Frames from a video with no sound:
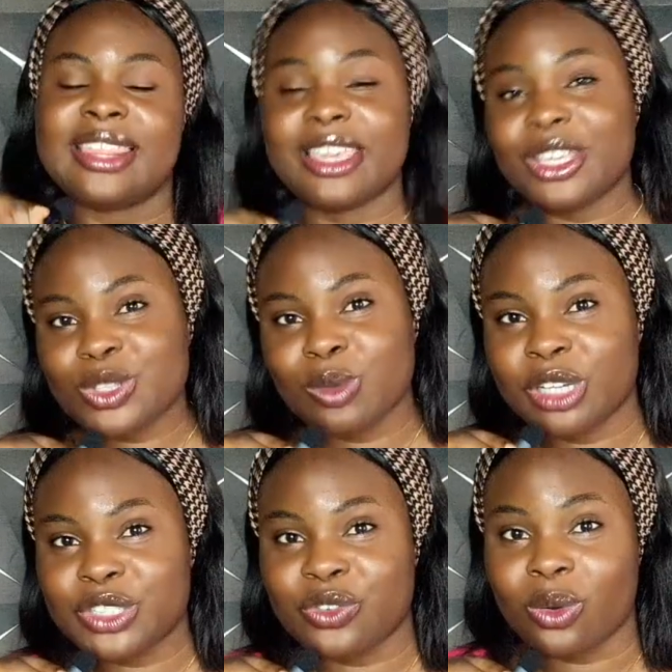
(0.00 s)
Thank you so
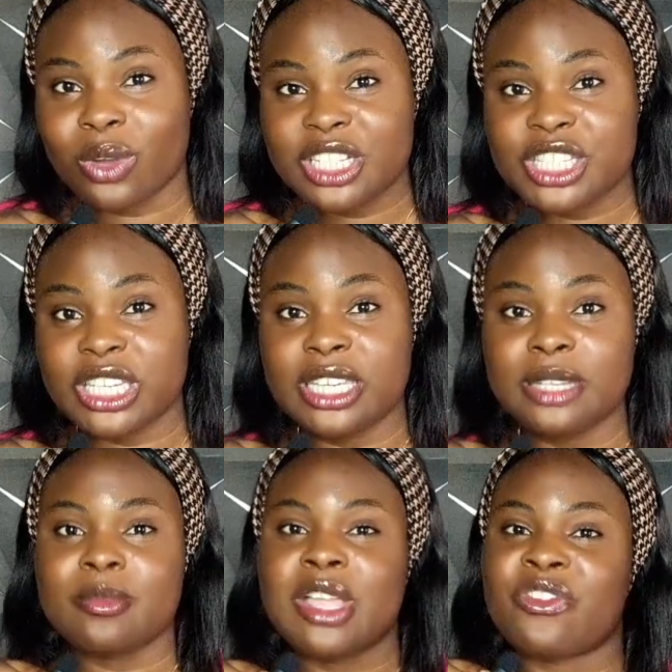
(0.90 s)
much for
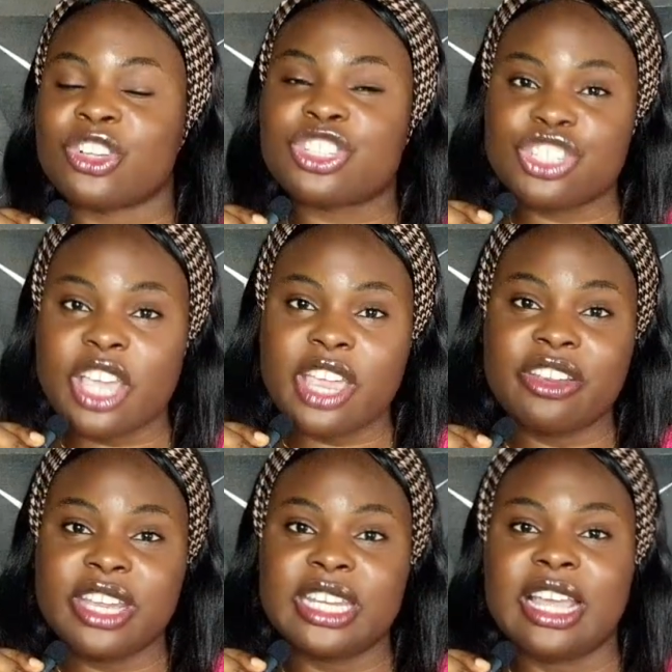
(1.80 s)
watching, for
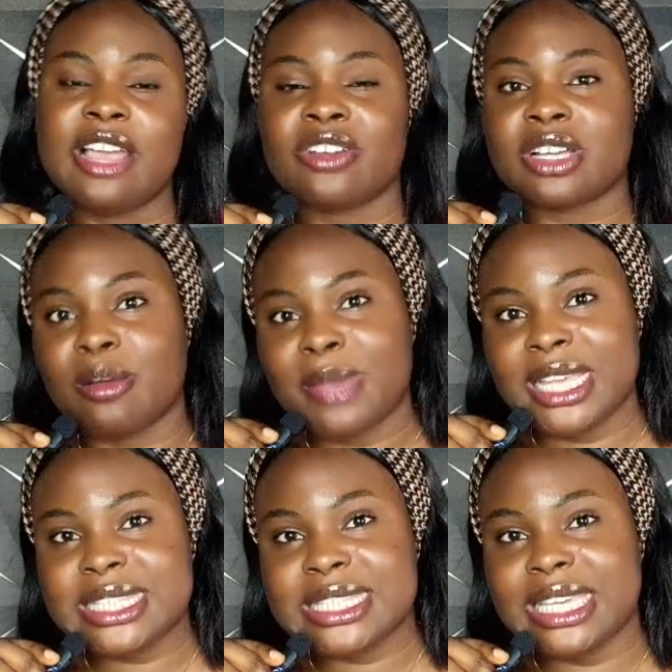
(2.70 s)
sharing,
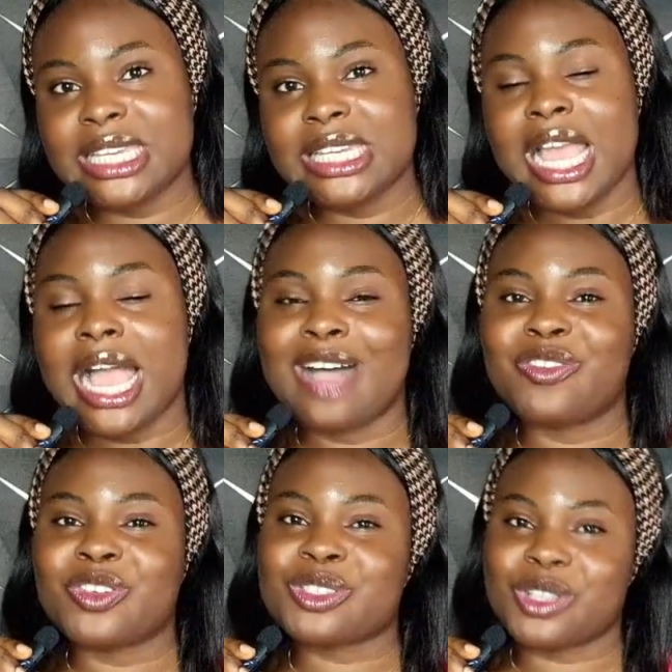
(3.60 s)
commenting,
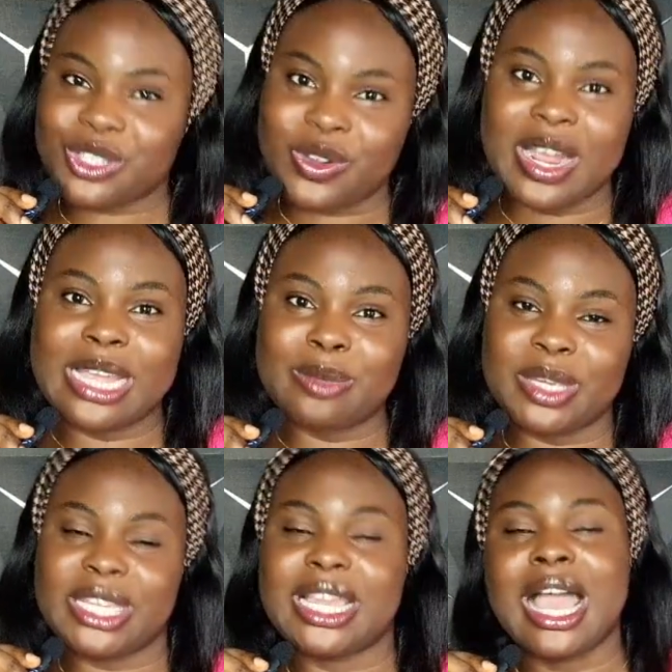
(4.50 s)
and for
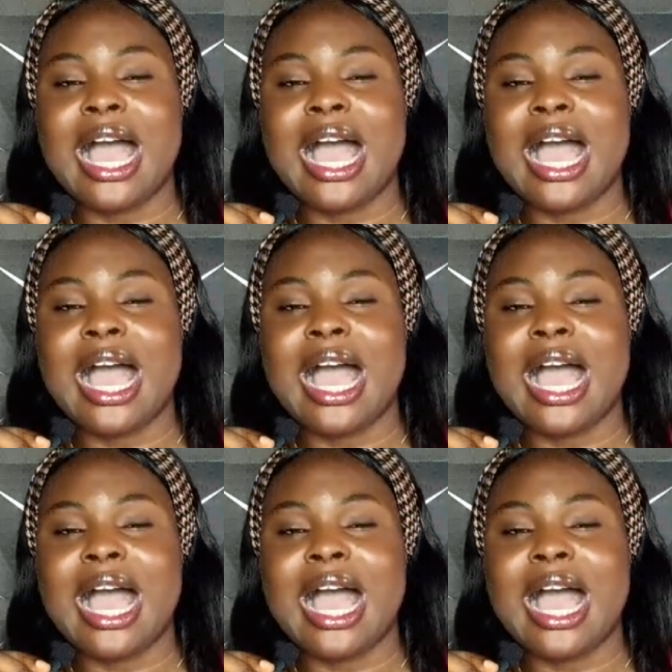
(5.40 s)
subscribing.